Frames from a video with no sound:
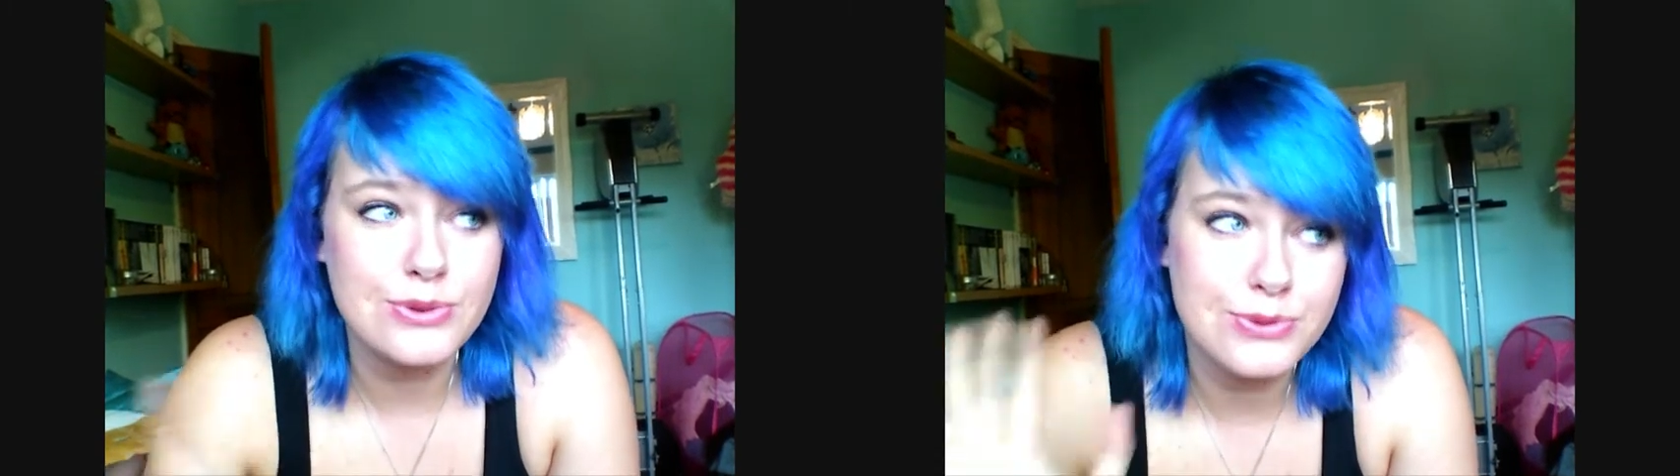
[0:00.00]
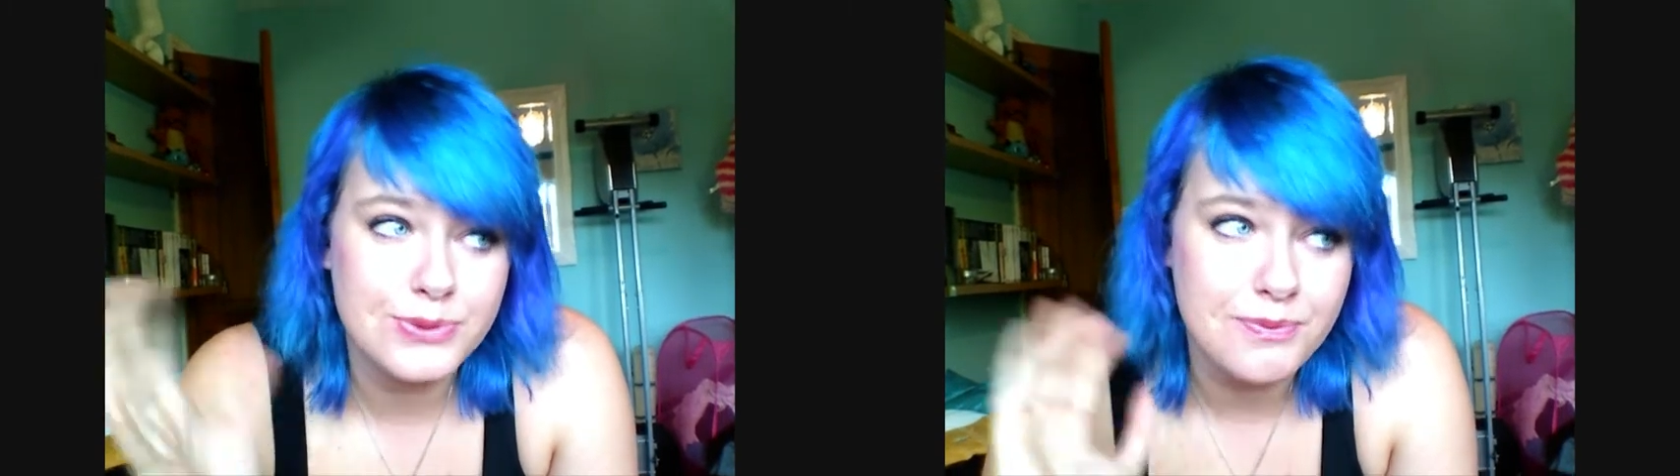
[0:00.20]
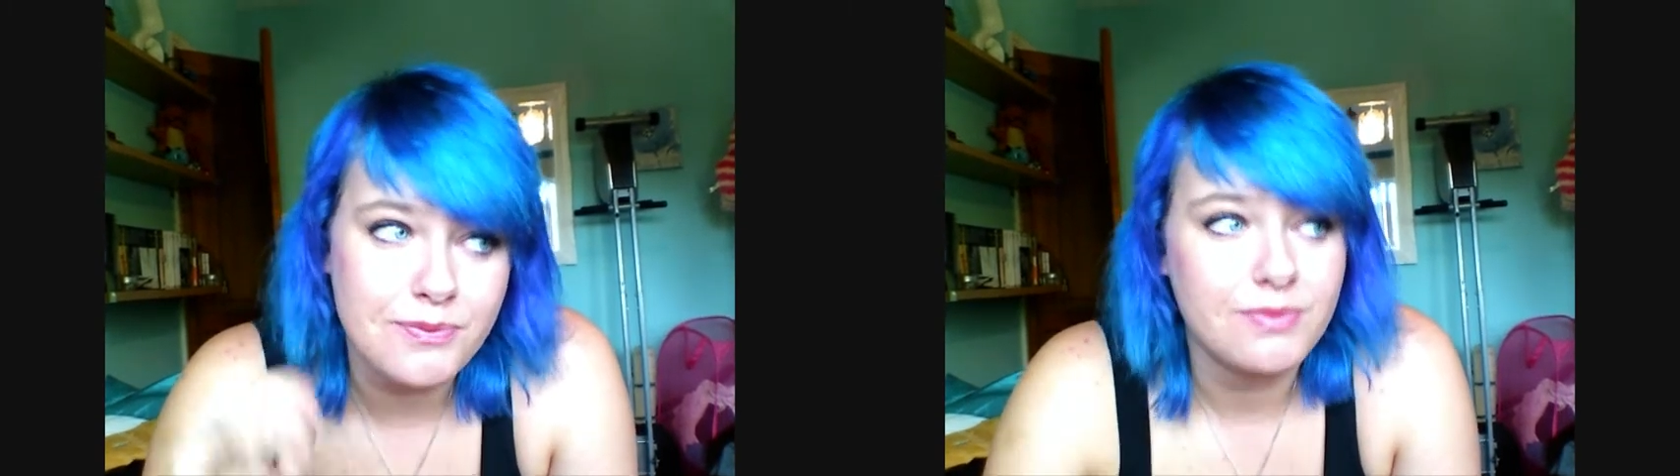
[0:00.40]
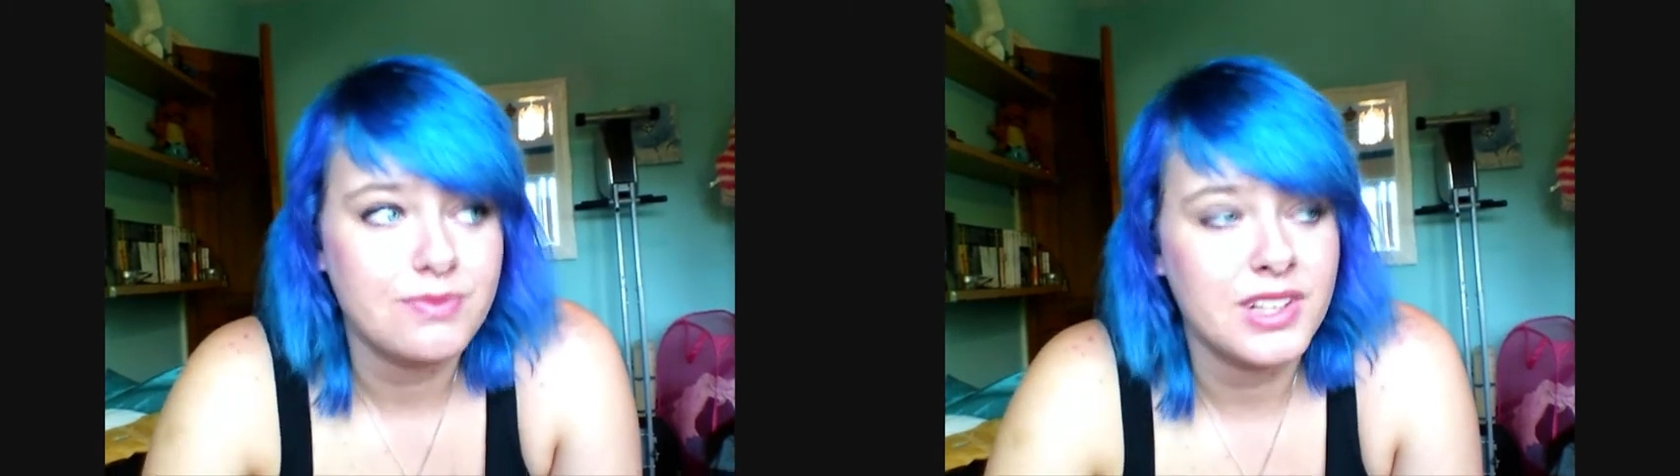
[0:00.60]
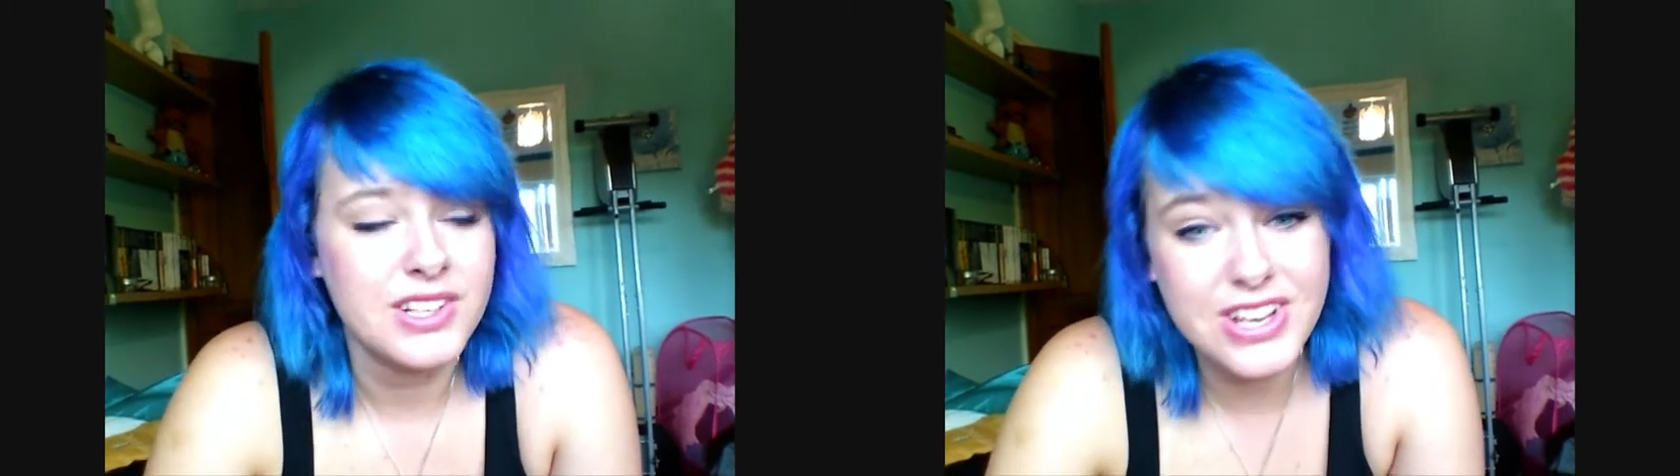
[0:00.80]
of
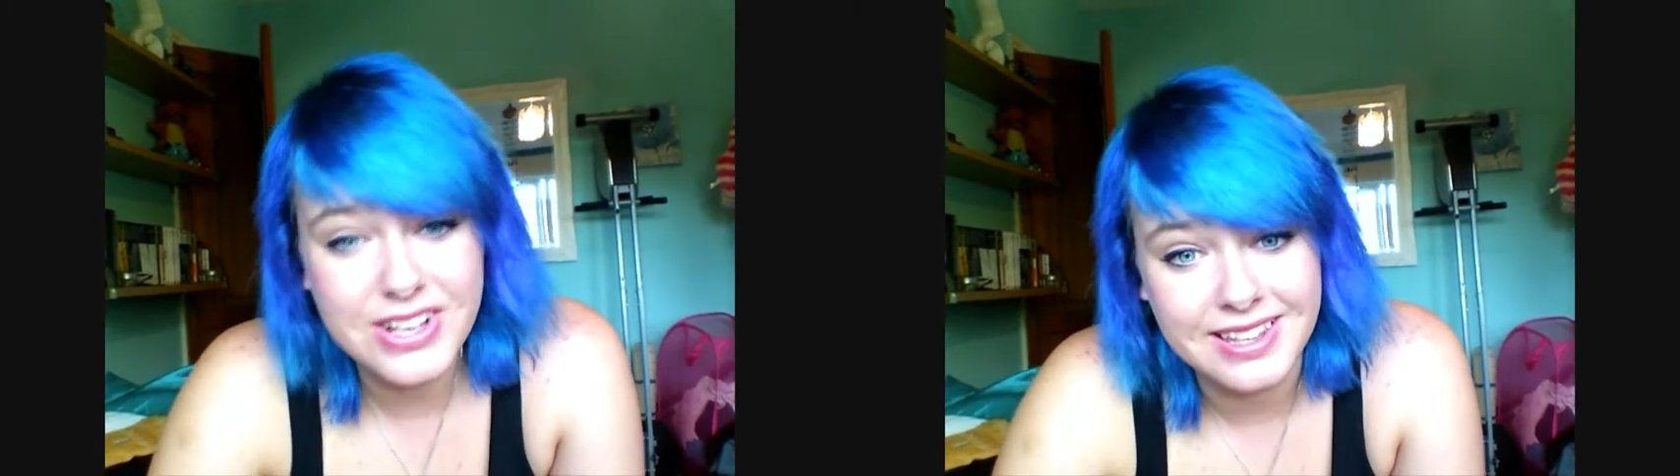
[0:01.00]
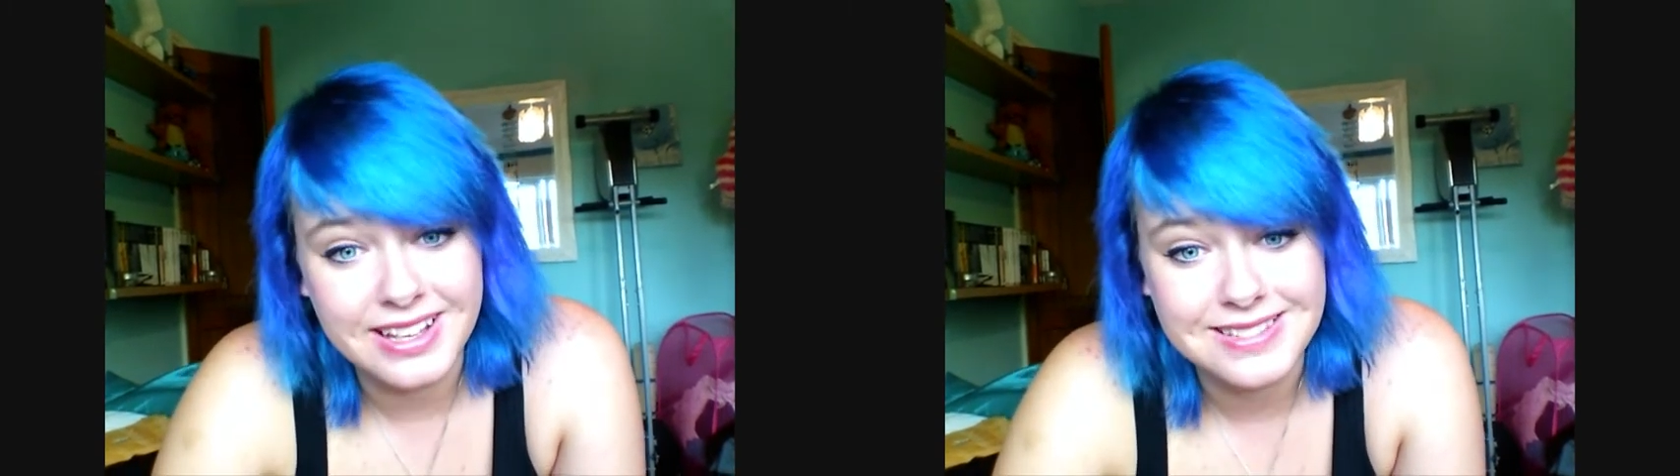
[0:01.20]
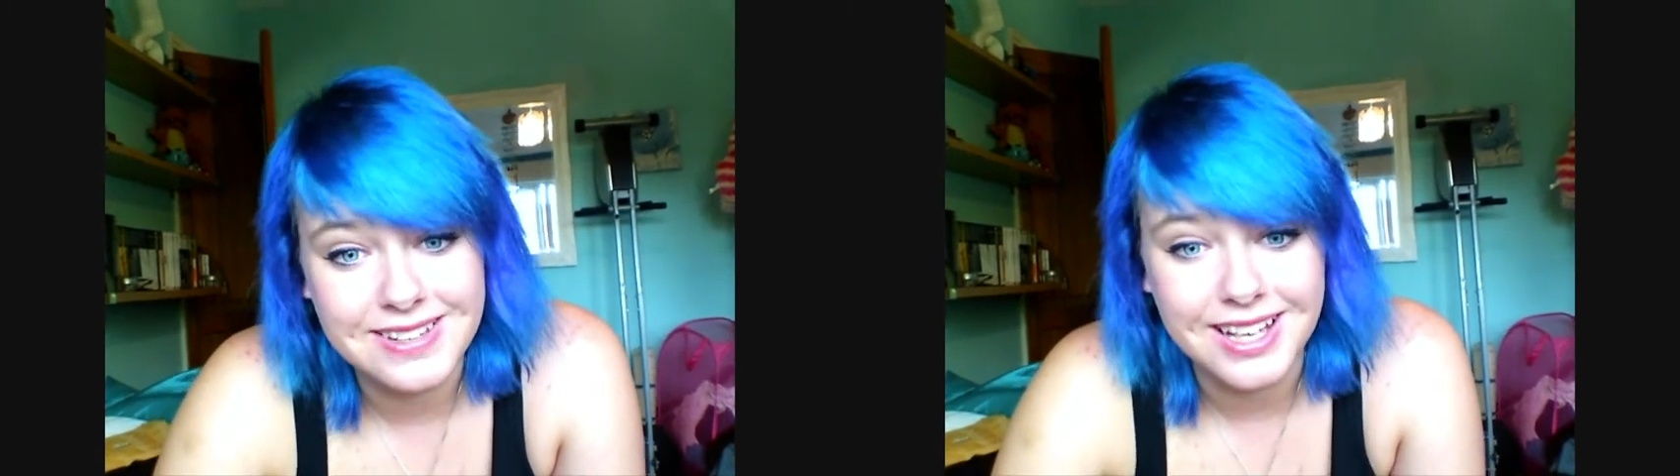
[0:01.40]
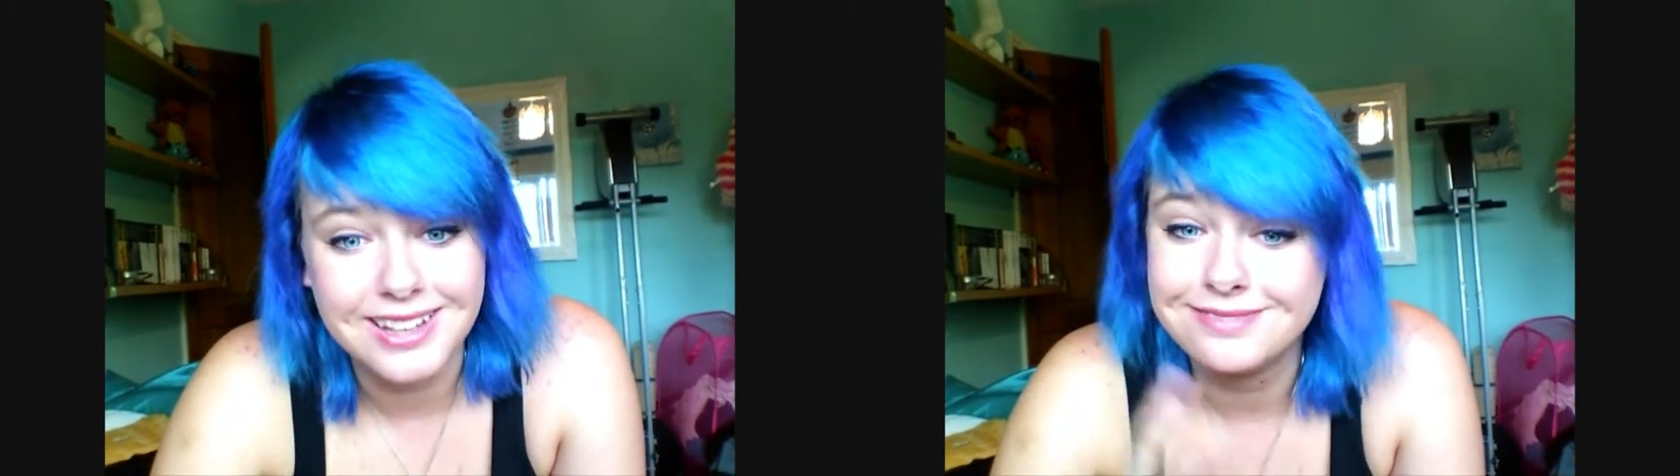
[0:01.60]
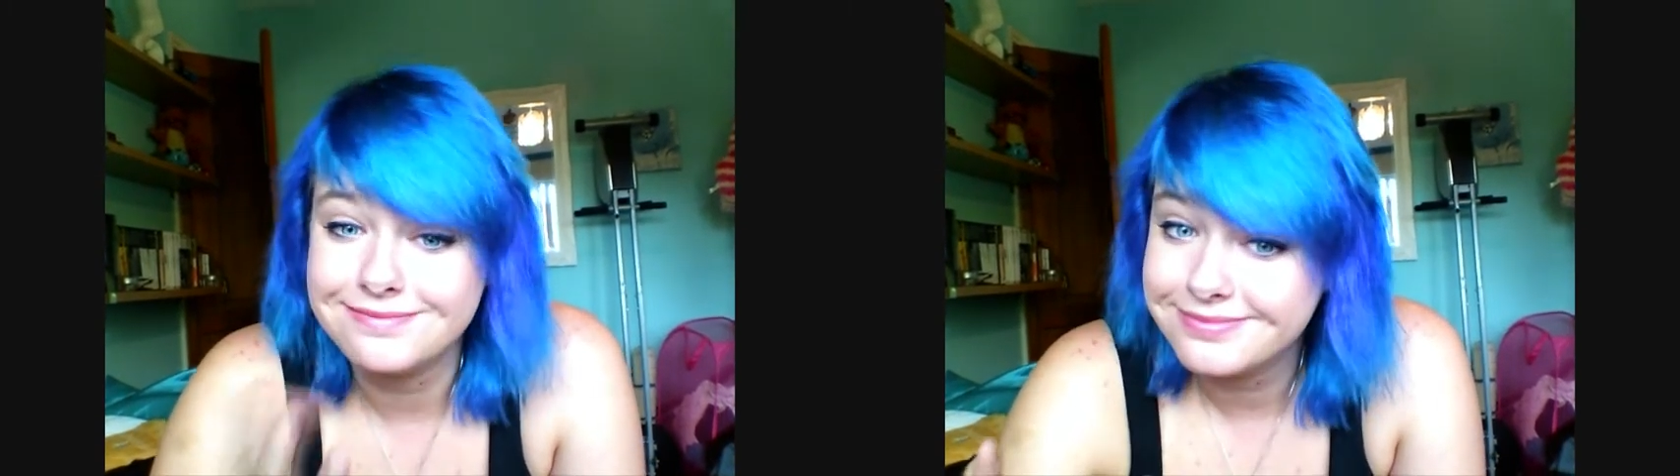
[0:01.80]
nerdy things video.